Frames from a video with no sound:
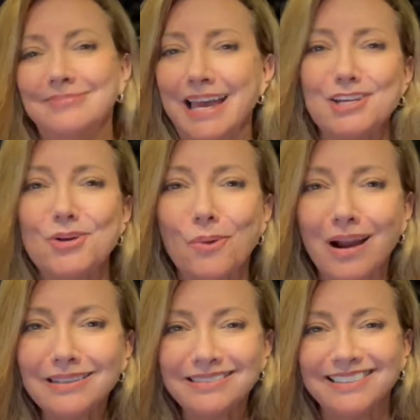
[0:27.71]
I don't know
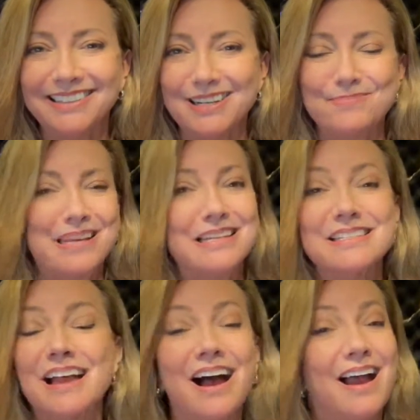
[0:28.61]
why, uh,
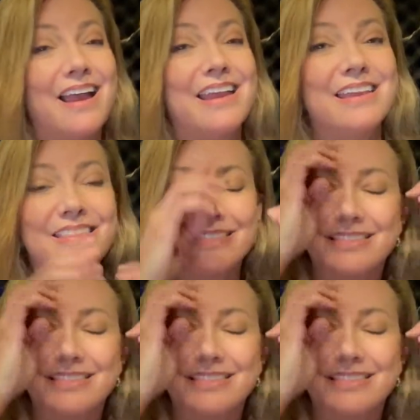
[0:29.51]
because I